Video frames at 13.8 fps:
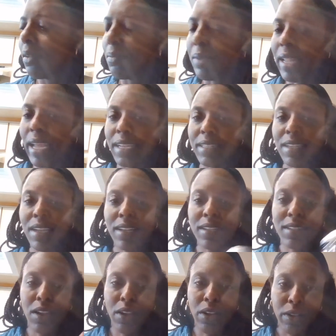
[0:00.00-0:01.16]
Black salt is
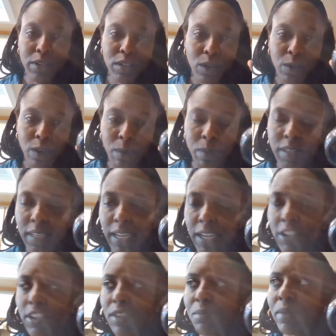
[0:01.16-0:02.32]
also for
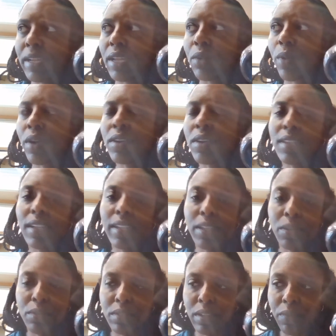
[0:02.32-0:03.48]
protection, but it works a little
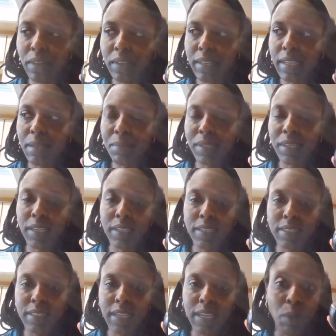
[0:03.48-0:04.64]
differently
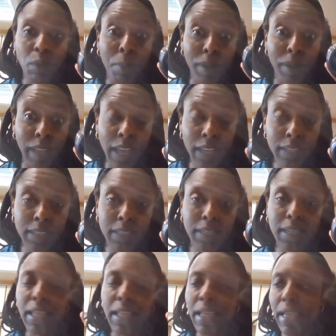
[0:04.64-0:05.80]
because it'll block,
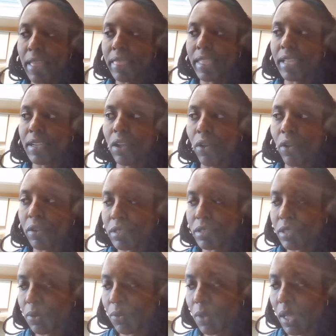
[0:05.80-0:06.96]
and then
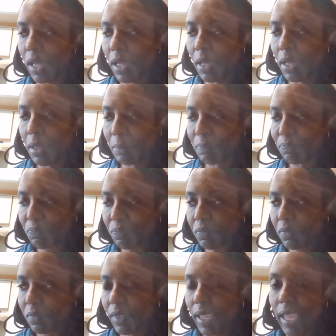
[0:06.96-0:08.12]
also
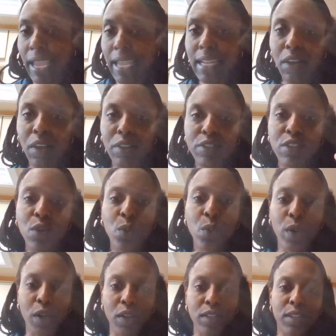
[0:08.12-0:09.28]
it also
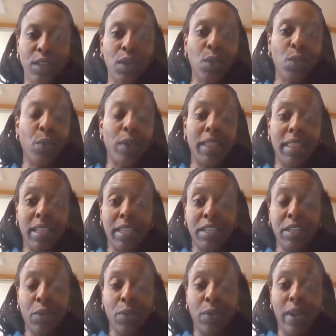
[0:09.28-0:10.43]
works with
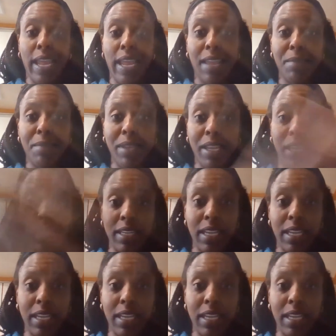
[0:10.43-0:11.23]
your ambient